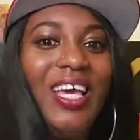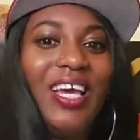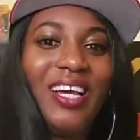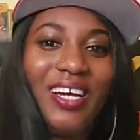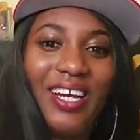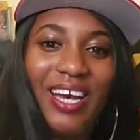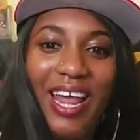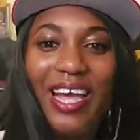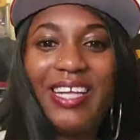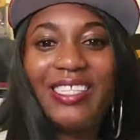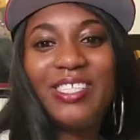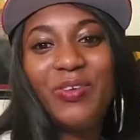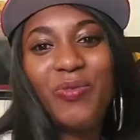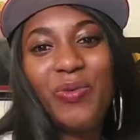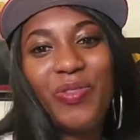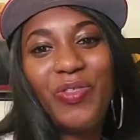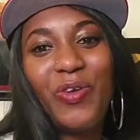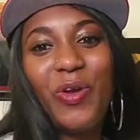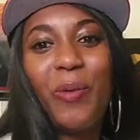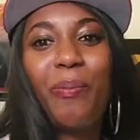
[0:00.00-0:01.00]
Connecting
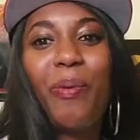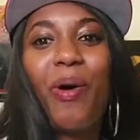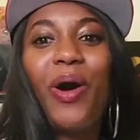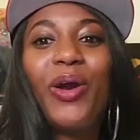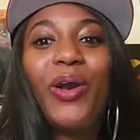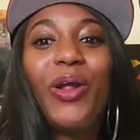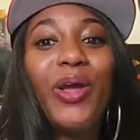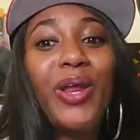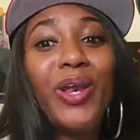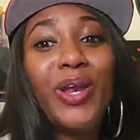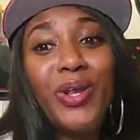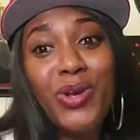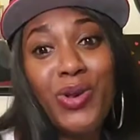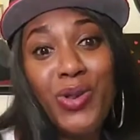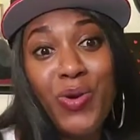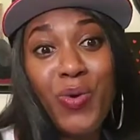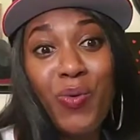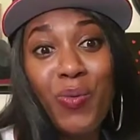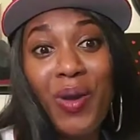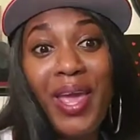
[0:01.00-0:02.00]
with your partner in a
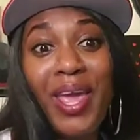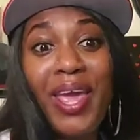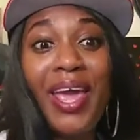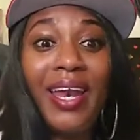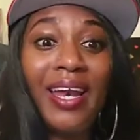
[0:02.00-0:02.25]
new way